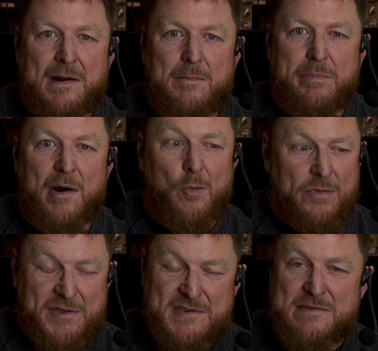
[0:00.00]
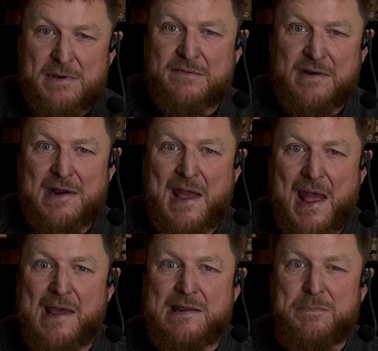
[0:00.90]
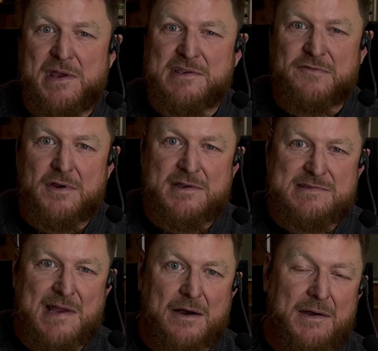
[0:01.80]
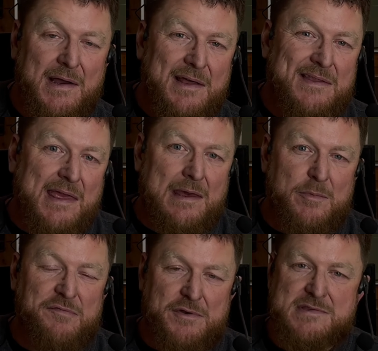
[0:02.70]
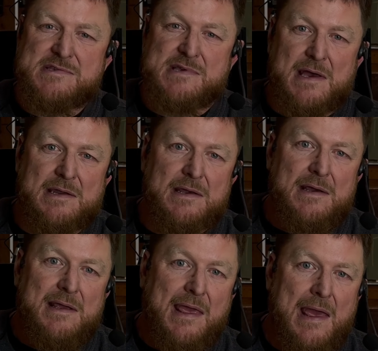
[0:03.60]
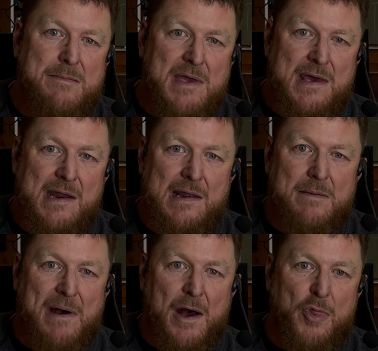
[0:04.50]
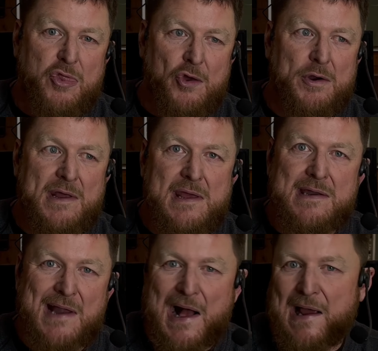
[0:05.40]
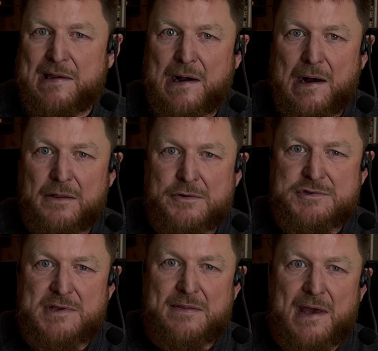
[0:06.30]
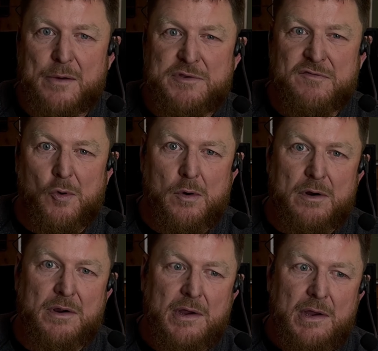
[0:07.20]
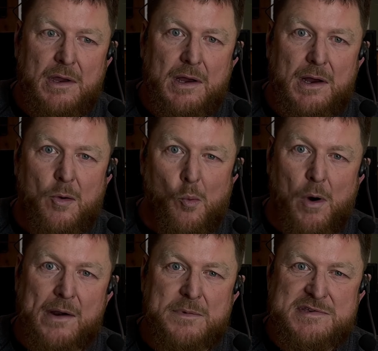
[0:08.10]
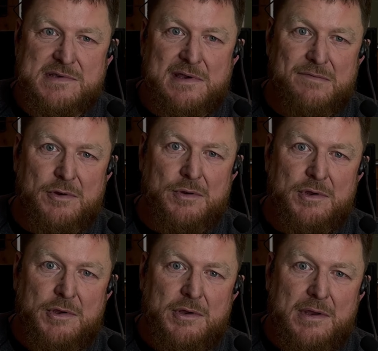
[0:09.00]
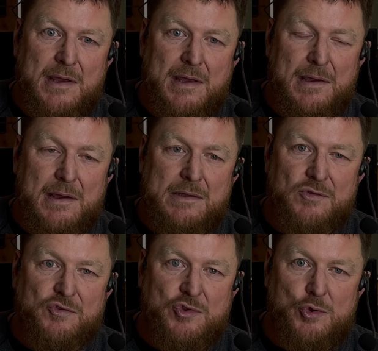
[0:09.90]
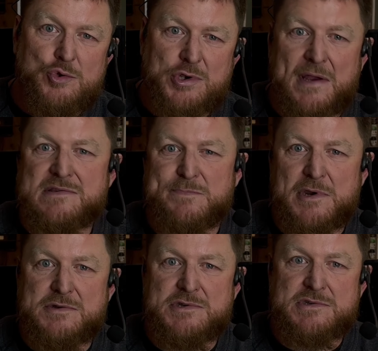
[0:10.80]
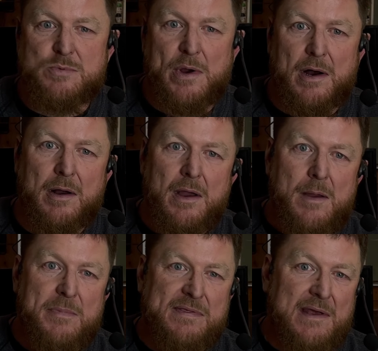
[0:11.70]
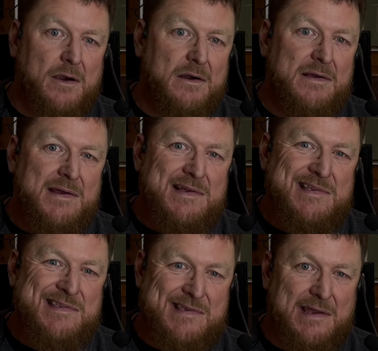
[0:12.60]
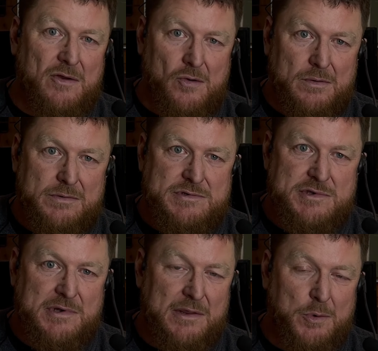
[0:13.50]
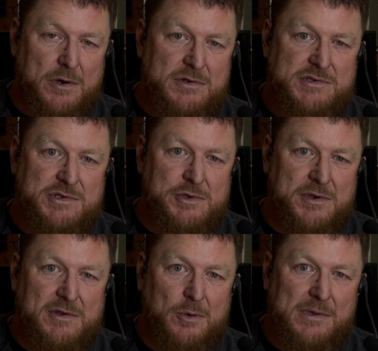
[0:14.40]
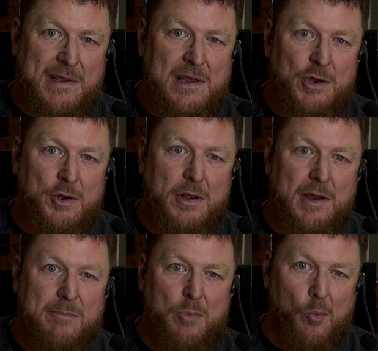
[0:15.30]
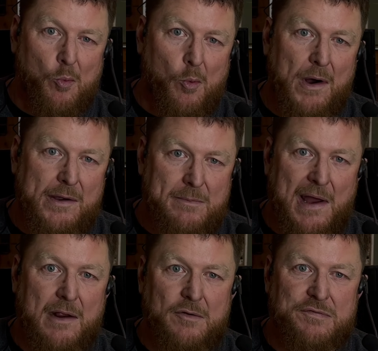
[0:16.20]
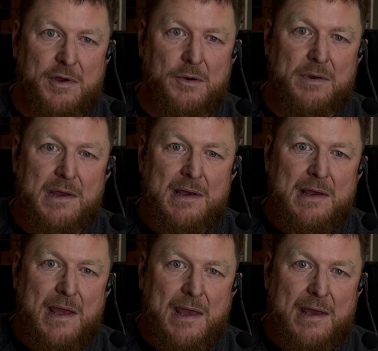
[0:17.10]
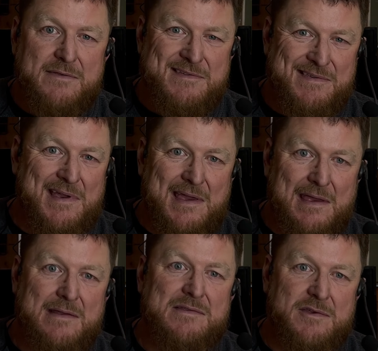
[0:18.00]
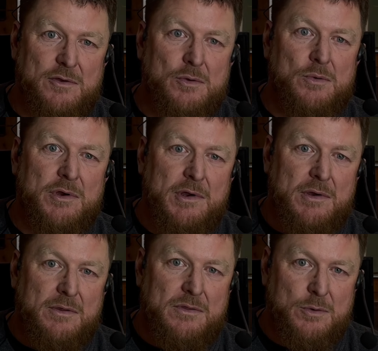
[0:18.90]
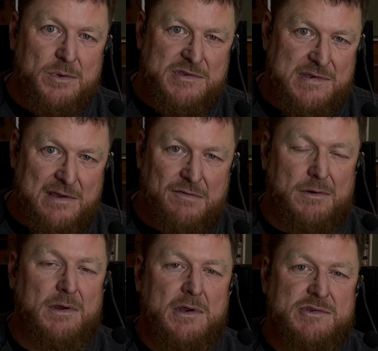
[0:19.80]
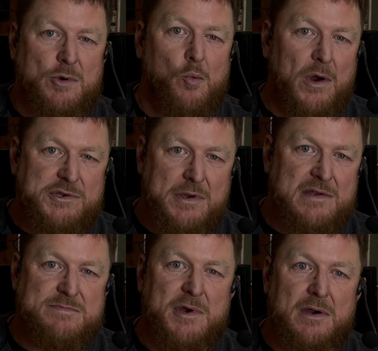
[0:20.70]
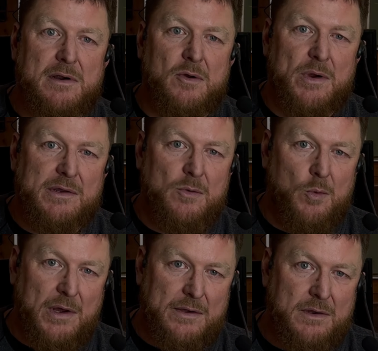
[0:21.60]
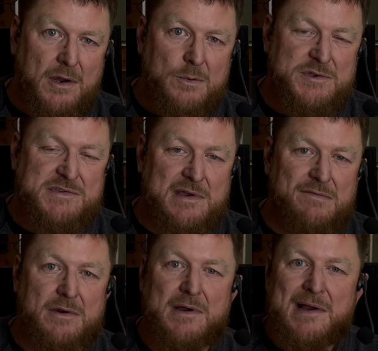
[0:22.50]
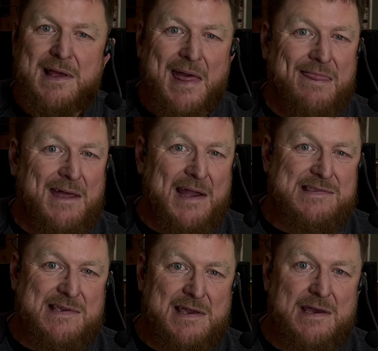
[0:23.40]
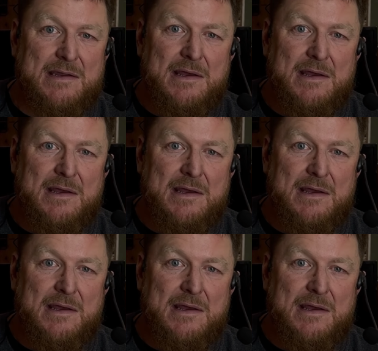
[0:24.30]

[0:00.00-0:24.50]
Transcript: But this has been a very handy piece for us. Now, the Kimafun set came in at about $39, and that was for one receiver and 2 transmitters as well, but they are single. So in other words, you can only hook up one microphone and sync it to the receiver. So one transmitter going to one receiver, and that's it.